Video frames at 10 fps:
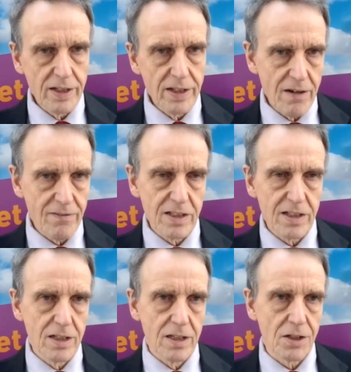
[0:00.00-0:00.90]
inherit
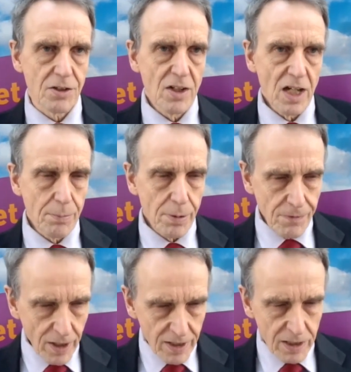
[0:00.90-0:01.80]
the earth. And
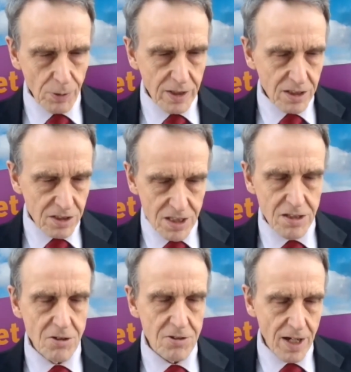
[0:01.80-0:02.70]
provided we
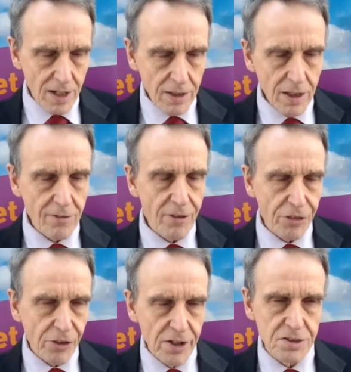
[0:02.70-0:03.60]
continue to hunger and
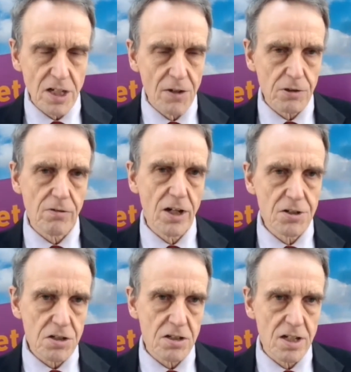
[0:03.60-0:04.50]
thirst after
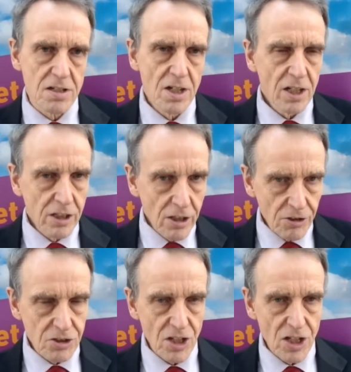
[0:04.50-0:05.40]
righteousness,
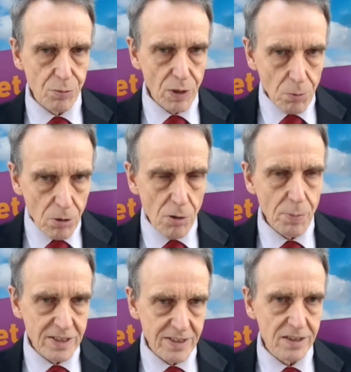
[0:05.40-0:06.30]
God says we will
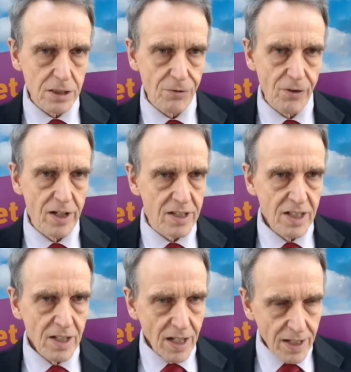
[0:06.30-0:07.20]
be satisfied
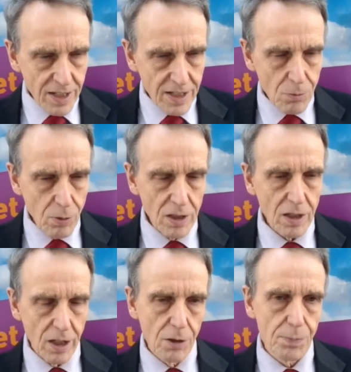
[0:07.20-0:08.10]
and He
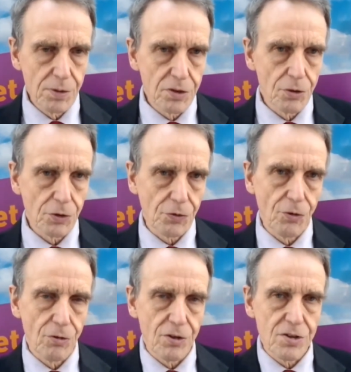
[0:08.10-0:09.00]
will open doors
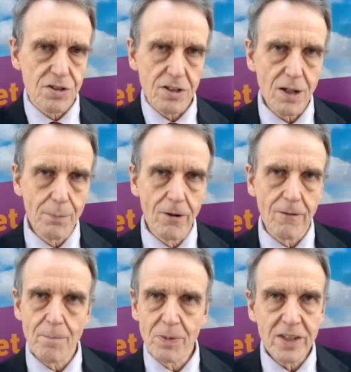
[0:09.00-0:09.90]
for us. Come
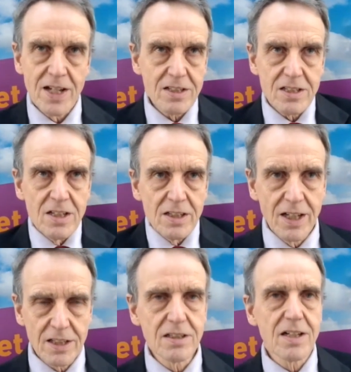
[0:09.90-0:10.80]
on, that's
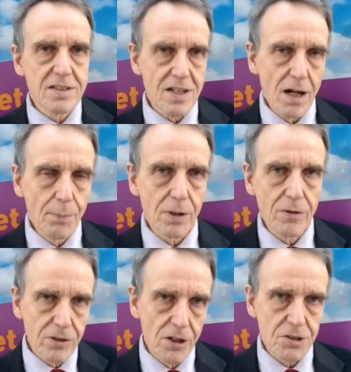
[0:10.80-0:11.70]
that's an example
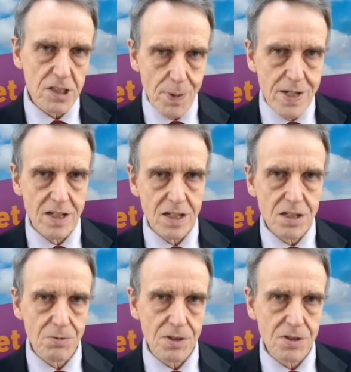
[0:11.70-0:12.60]
of God speaking
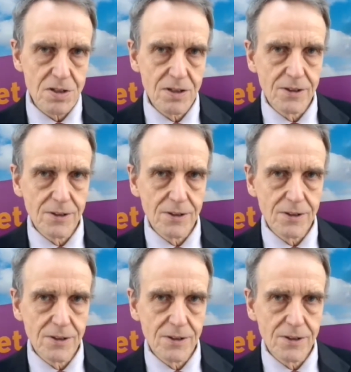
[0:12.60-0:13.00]
to us.